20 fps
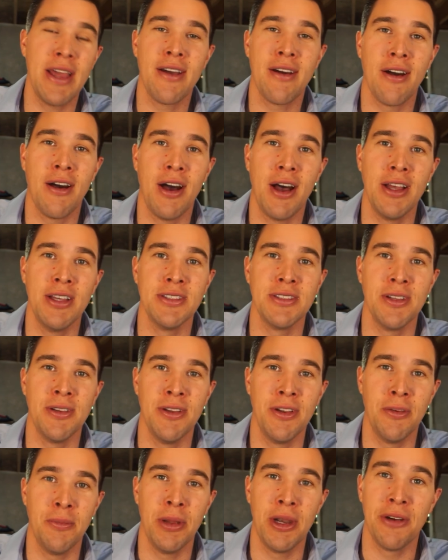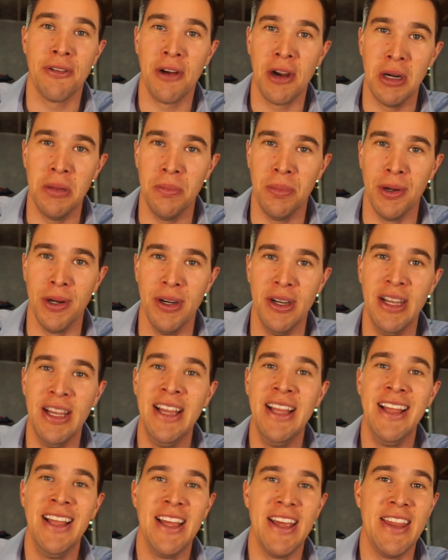cause a little bit of heartburn,
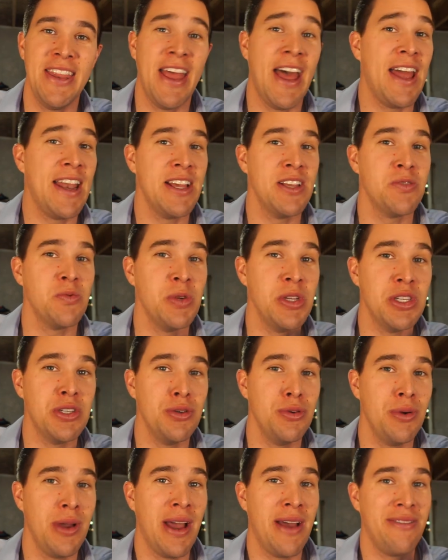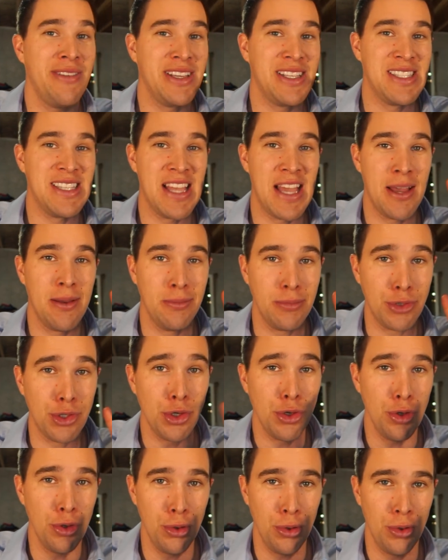and that is we do have exam
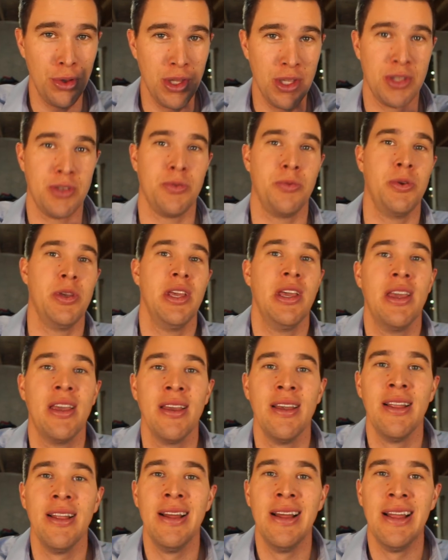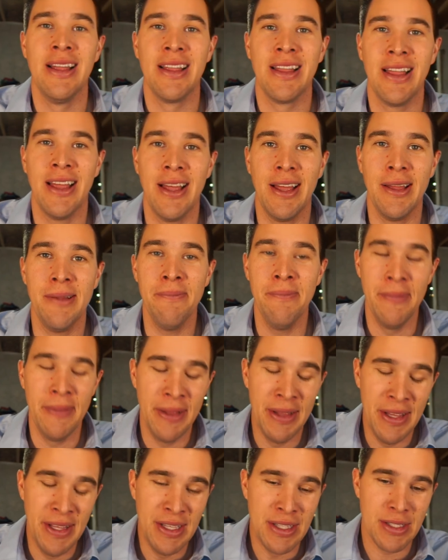two this week. Okay,
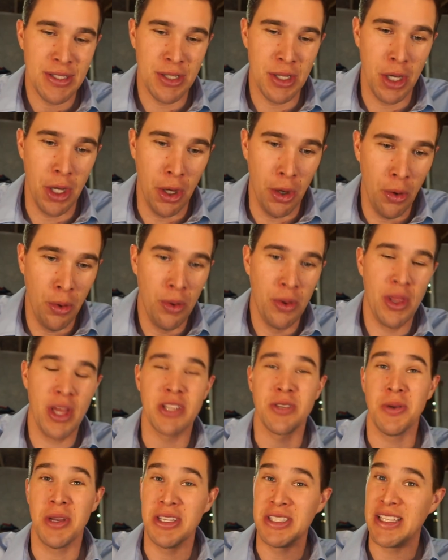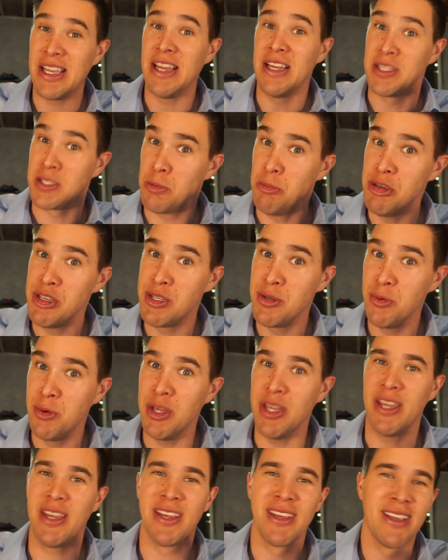so that's why I say it's a busy
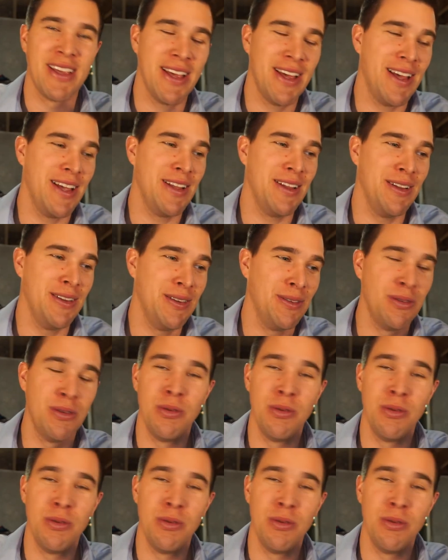week. Okay,